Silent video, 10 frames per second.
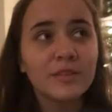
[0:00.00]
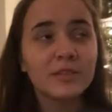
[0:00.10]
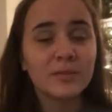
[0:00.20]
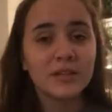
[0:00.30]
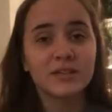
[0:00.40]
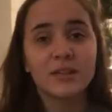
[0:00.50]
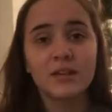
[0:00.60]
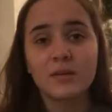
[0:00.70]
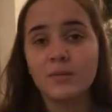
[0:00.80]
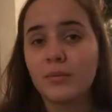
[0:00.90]
this because,
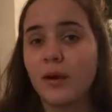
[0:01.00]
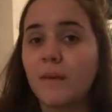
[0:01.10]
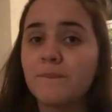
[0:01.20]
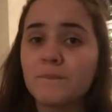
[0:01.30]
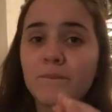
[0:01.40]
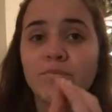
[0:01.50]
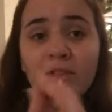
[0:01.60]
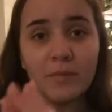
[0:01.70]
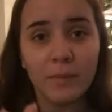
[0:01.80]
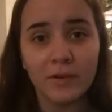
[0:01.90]
bruh, this
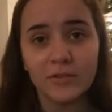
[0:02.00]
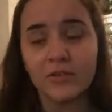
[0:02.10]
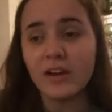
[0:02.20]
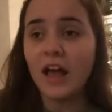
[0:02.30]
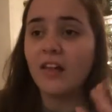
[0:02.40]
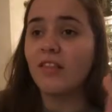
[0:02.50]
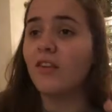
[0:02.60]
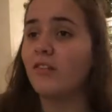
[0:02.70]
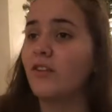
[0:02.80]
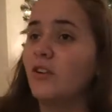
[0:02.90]
person, I
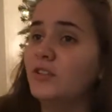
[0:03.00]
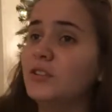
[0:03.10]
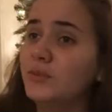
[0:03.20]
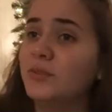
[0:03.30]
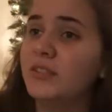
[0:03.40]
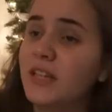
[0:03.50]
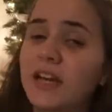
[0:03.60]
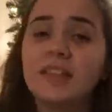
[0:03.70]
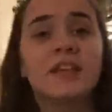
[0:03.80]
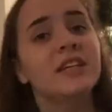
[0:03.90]
love her to death.